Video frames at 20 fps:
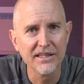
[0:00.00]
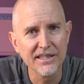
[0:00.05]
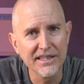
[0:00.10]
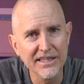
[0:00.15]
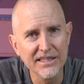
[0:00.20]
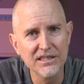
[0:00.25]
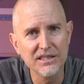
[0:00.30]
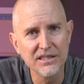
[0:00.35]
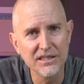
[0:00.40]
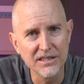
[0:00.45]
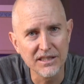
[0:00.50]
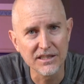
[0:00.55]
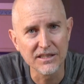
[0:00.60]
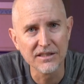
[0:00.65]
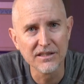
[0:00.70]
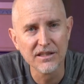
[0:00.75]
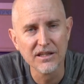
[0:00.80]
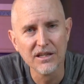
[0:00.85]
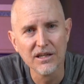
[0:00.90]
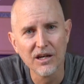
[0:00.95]

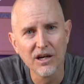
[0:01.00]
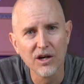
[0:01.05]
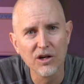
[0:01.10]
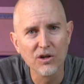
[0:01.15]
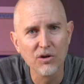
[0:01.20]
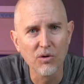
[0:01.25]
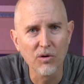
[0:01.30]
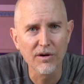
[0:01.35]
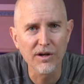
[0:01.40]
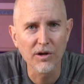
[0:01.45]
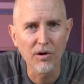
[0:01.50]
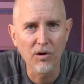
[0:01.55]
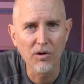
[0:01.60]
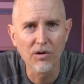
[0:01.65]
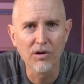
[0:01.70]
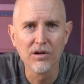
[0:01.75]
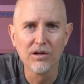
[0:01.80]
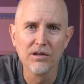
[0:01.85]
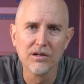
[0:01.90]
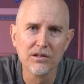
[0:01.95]
Isshin kore o